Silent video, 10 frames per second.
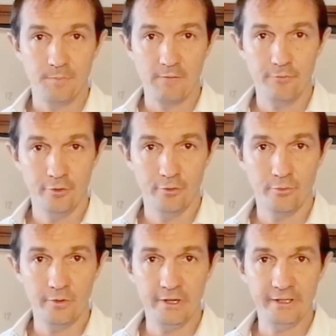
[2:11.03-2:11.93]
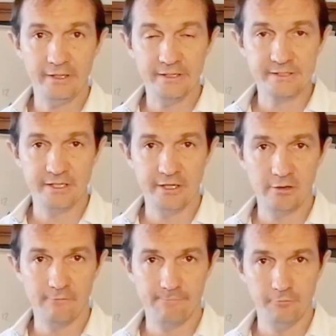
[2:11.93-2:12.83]
if you're really listening
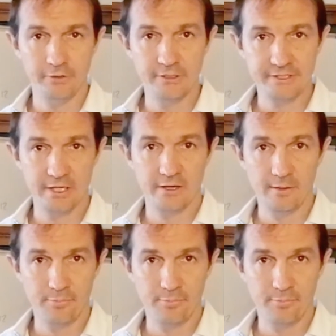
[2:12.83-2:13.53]
here with full intent